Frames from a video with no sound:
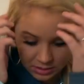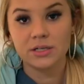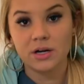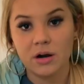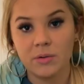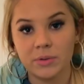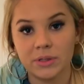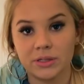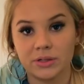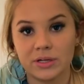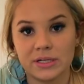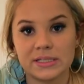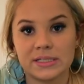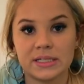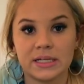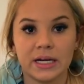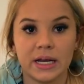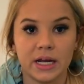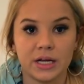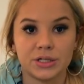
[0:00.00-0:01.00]
Start with
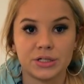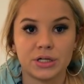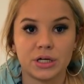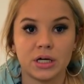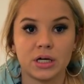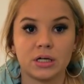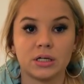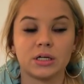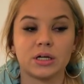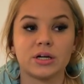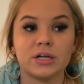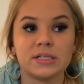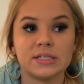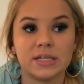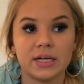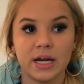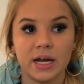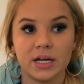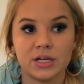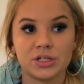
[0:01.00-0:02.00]
Kristen Hancher.
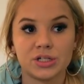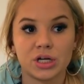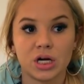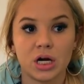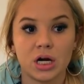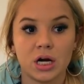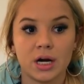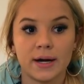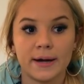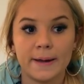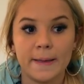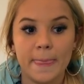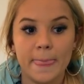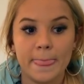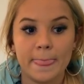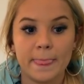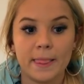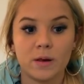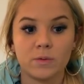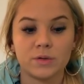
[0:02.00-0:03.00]
Kristen Hancher,
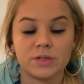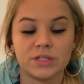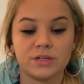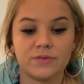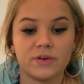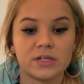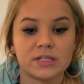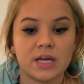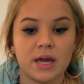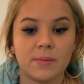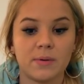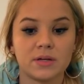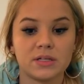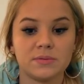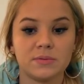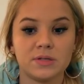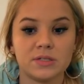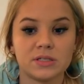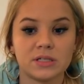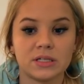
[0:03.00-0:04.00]
when she first came
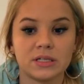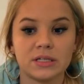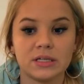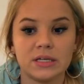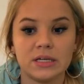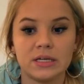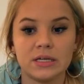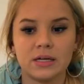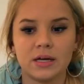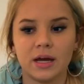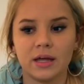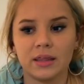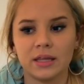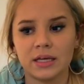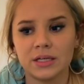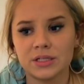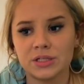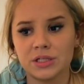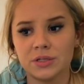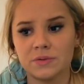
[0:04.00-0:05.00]
onto Musically, I
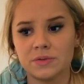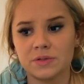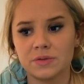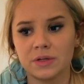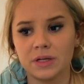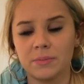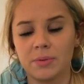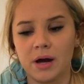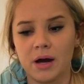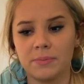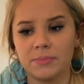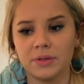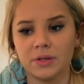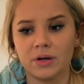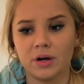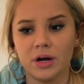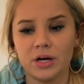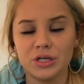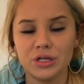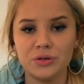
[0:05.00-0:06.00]
think she was really
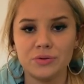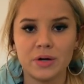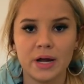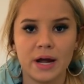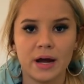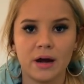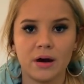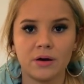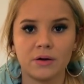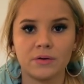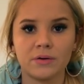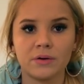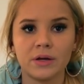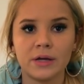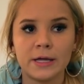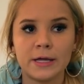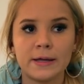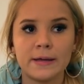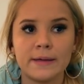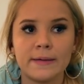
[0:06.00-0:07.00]
popular on YouNow,
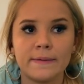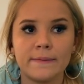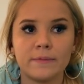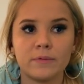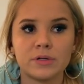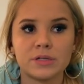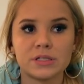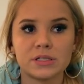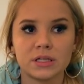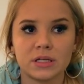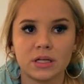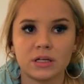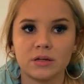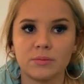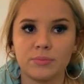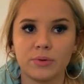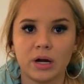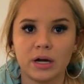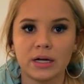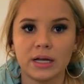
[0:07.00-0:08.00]
which is
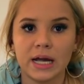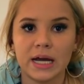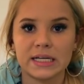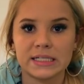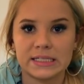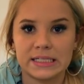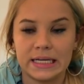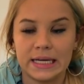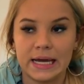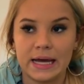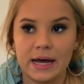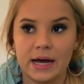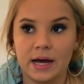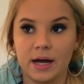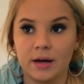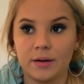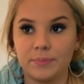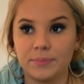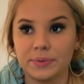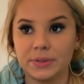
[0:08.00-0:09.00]
another broadcasting
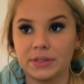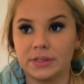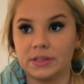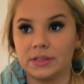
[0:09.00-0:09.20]
app.